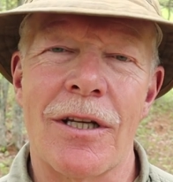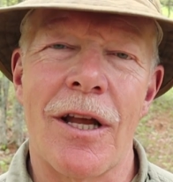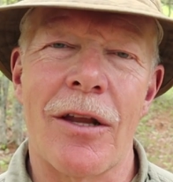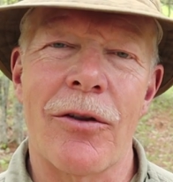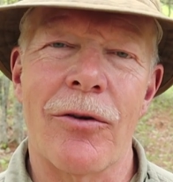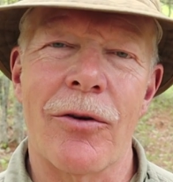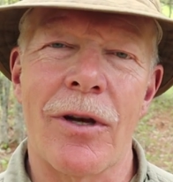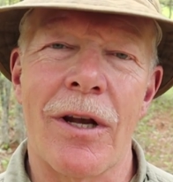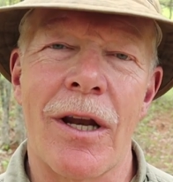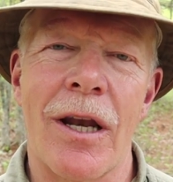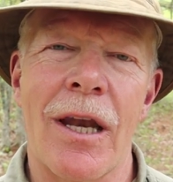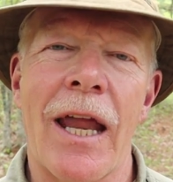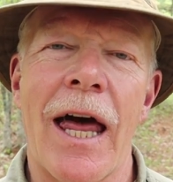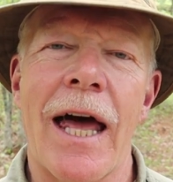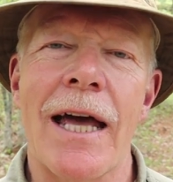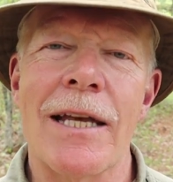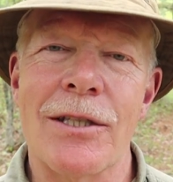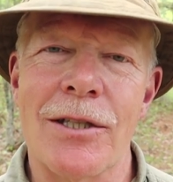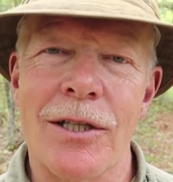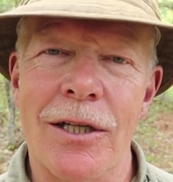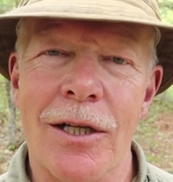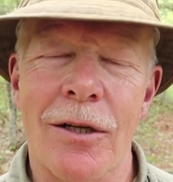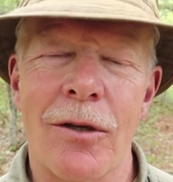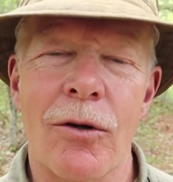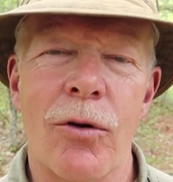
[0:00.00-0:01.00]
another
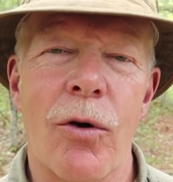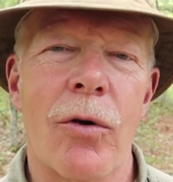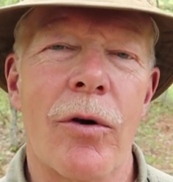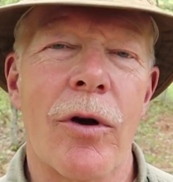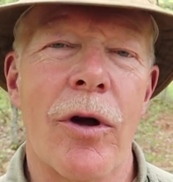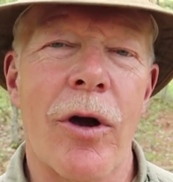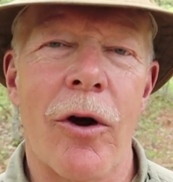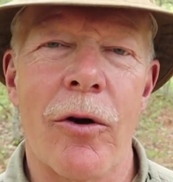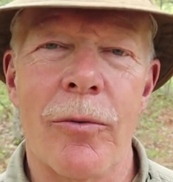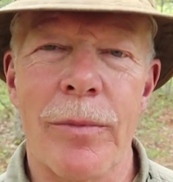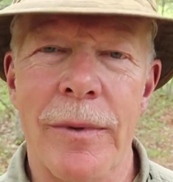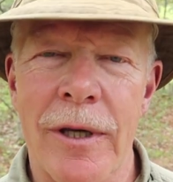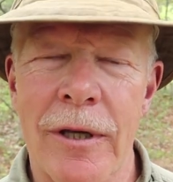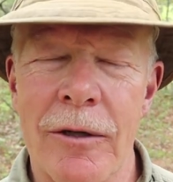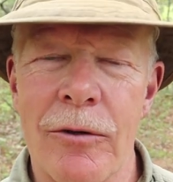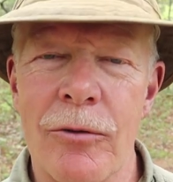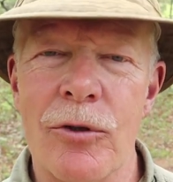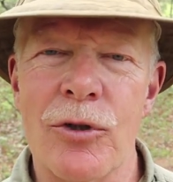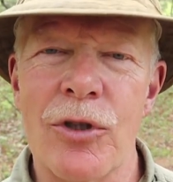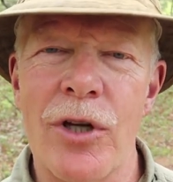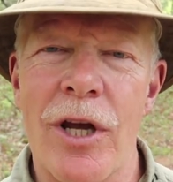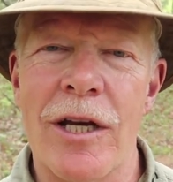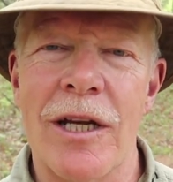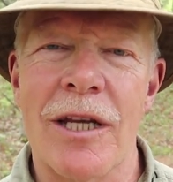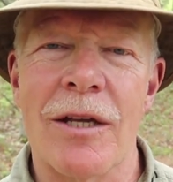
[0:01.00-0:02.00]
classic low-carb
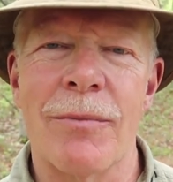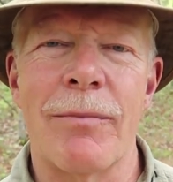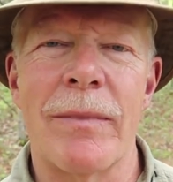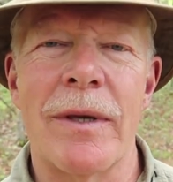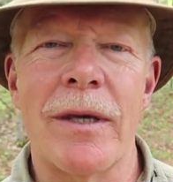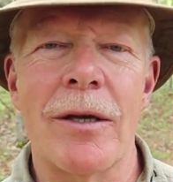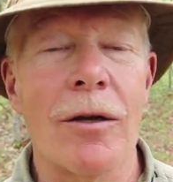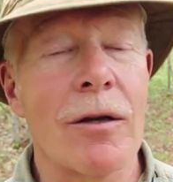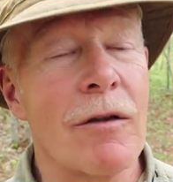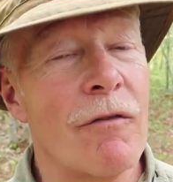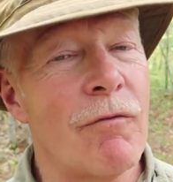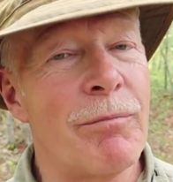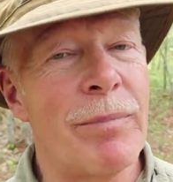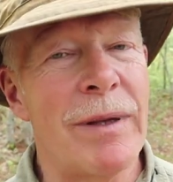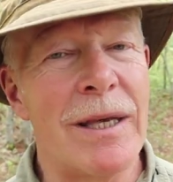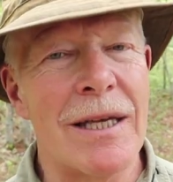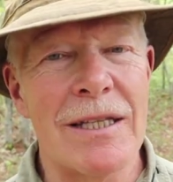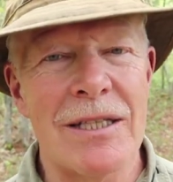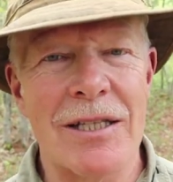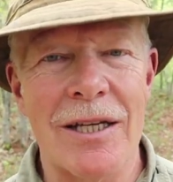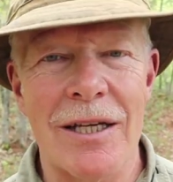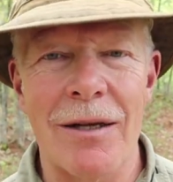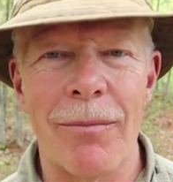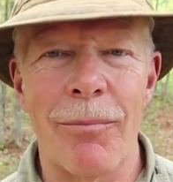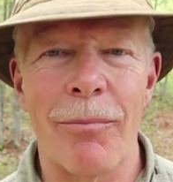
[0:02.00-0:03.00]
ketogenic meal of
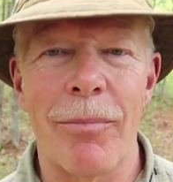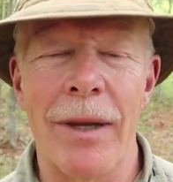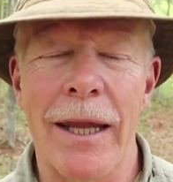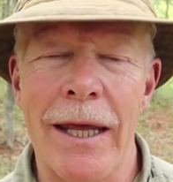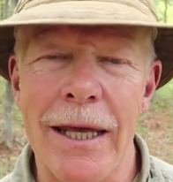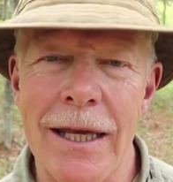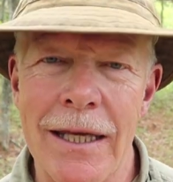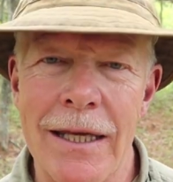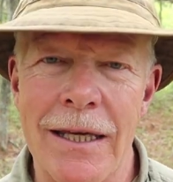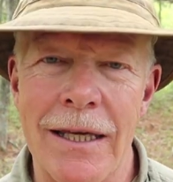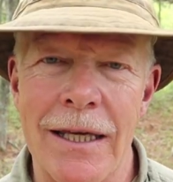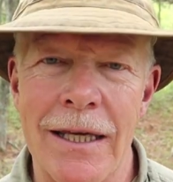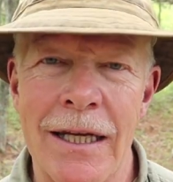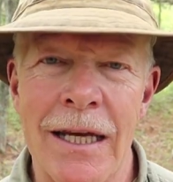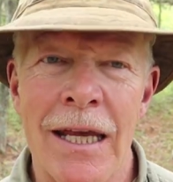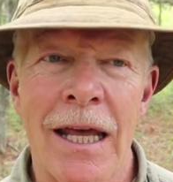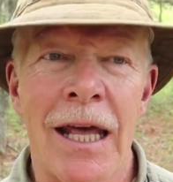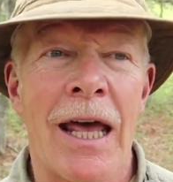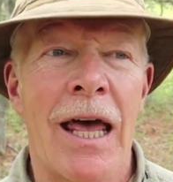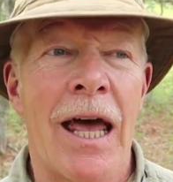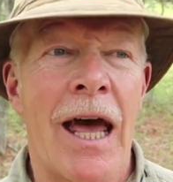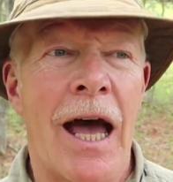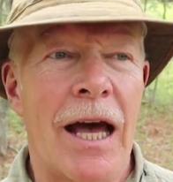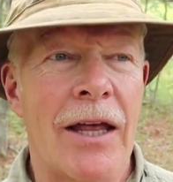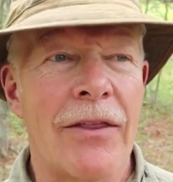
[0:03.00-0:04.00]
pigs in a blanket,
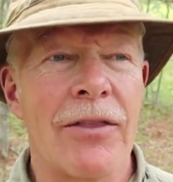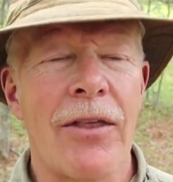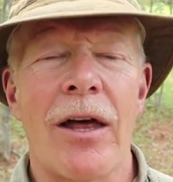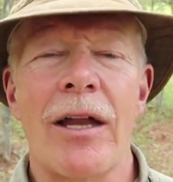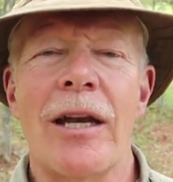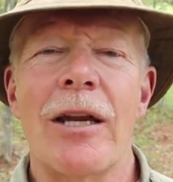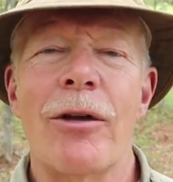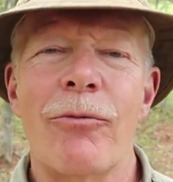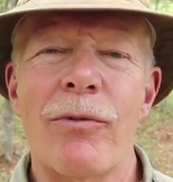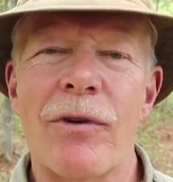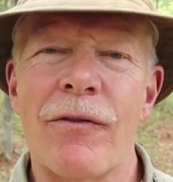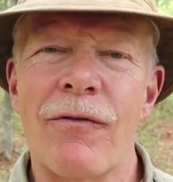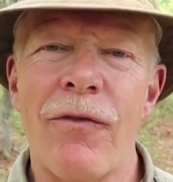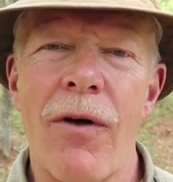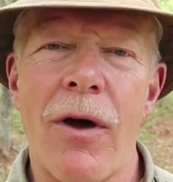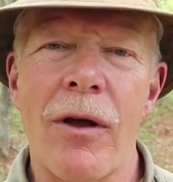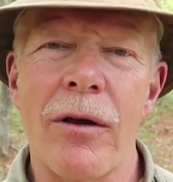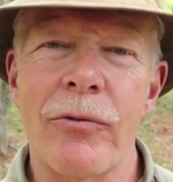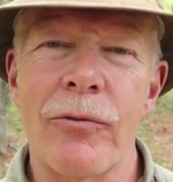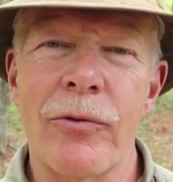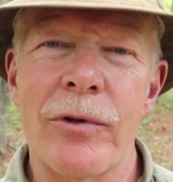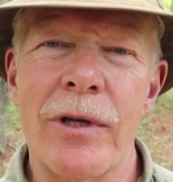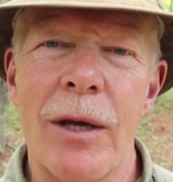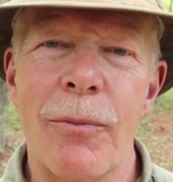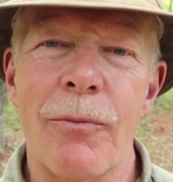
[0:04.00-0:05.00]
I thought I would
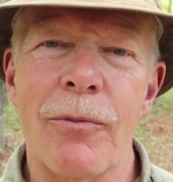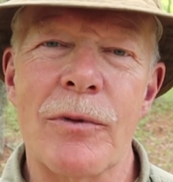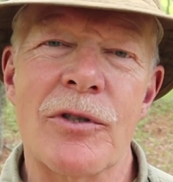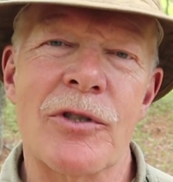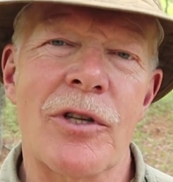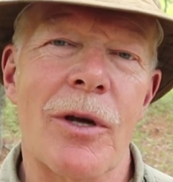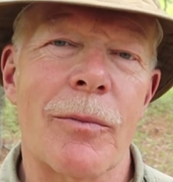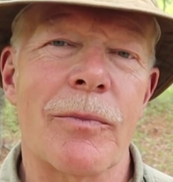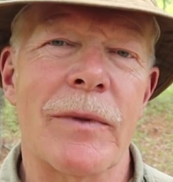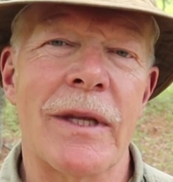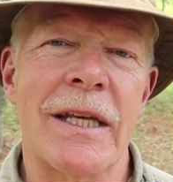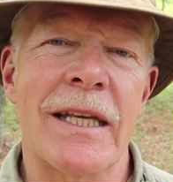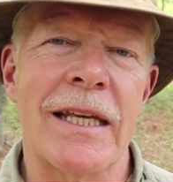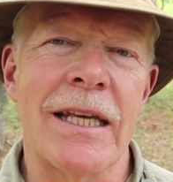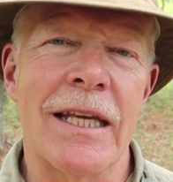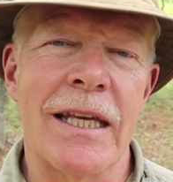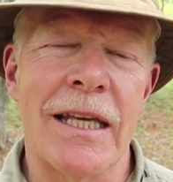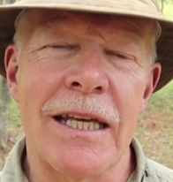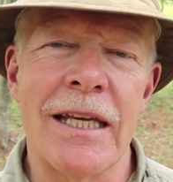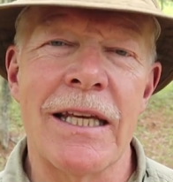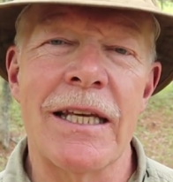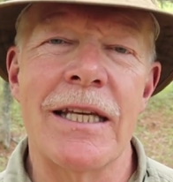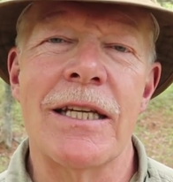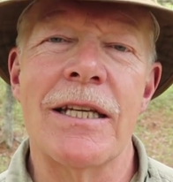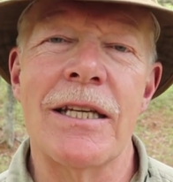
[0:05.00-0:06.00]
follow it up with something
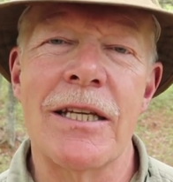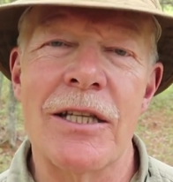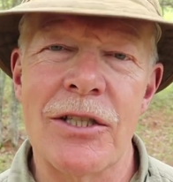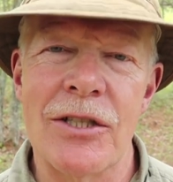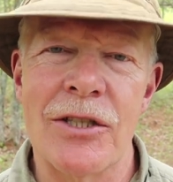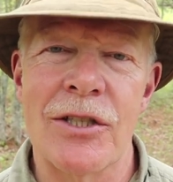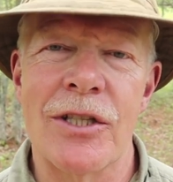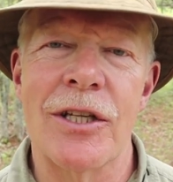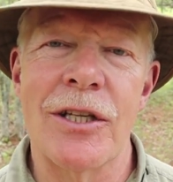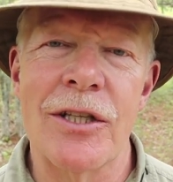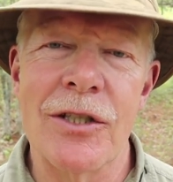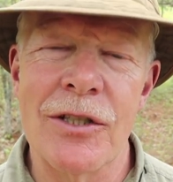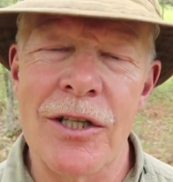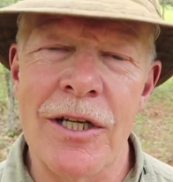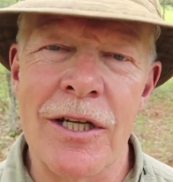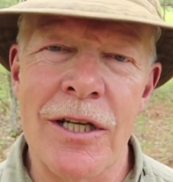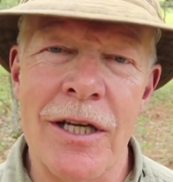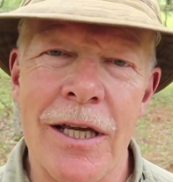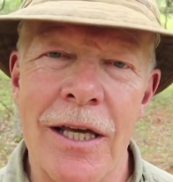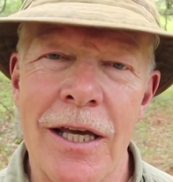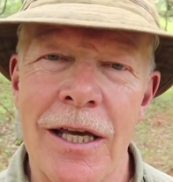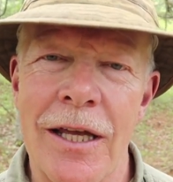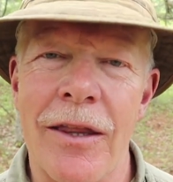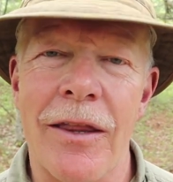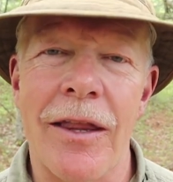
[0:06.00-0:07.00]
in
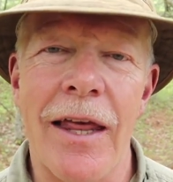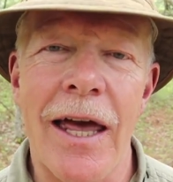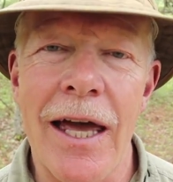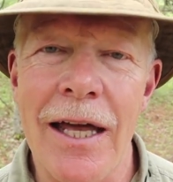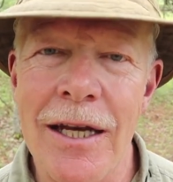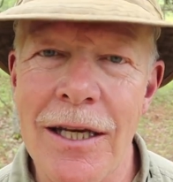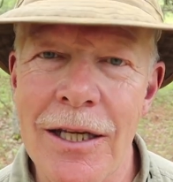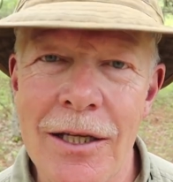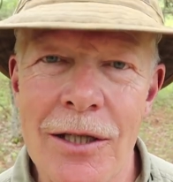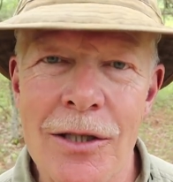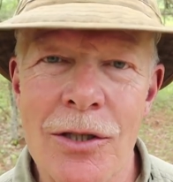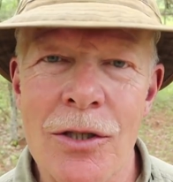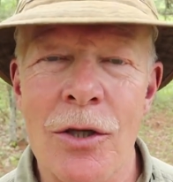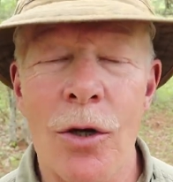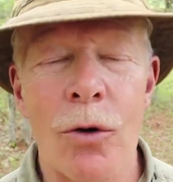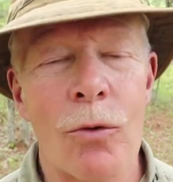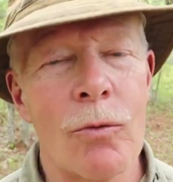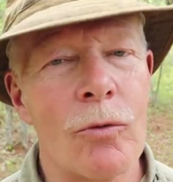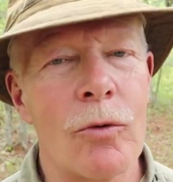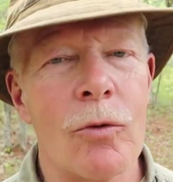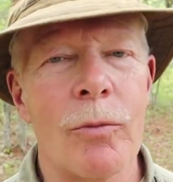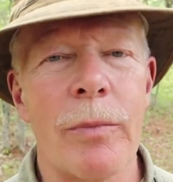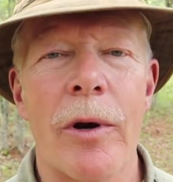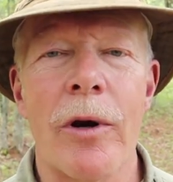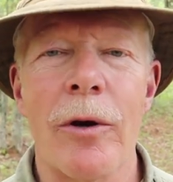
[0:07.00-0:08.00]
season, and that is
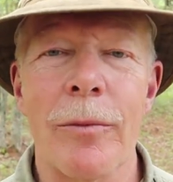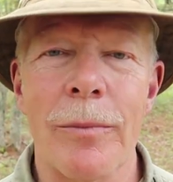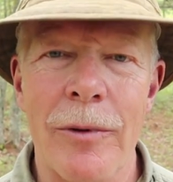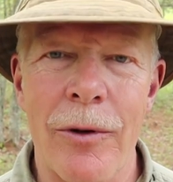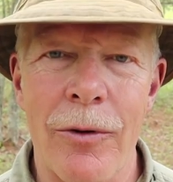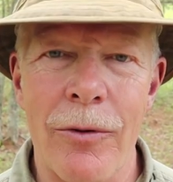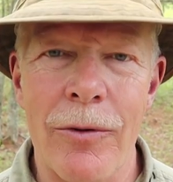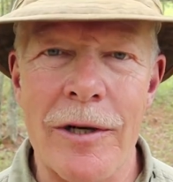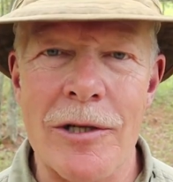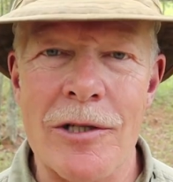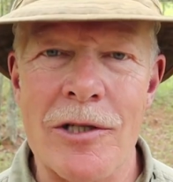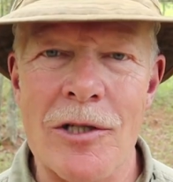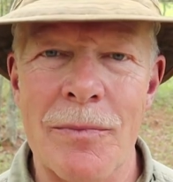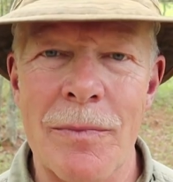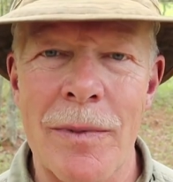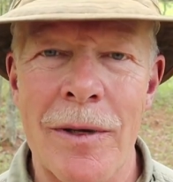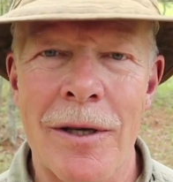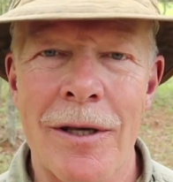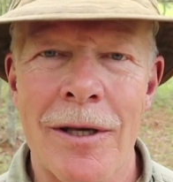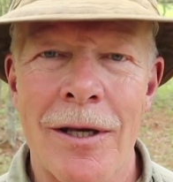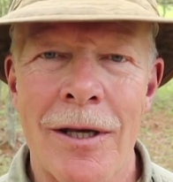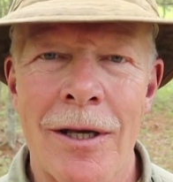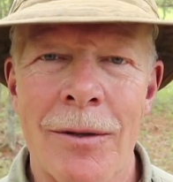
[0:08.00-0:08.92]
rhubarb crisp.